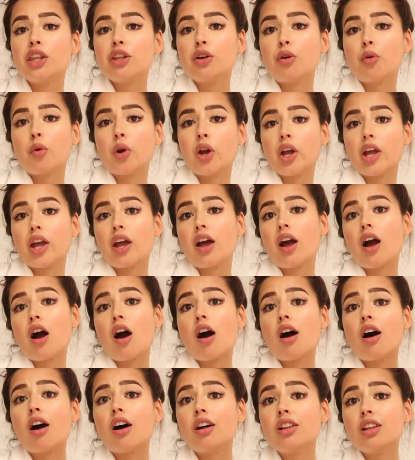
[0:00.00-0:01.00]
Either way,
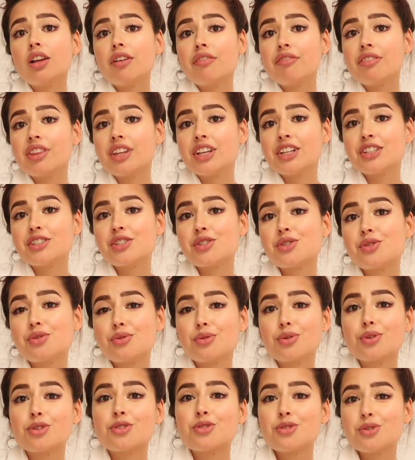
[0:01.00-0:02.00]
all of this
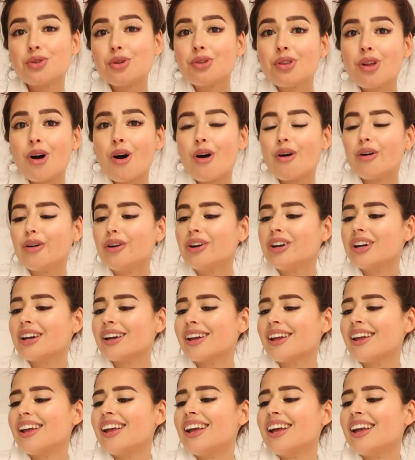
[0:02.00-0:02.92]
took too long.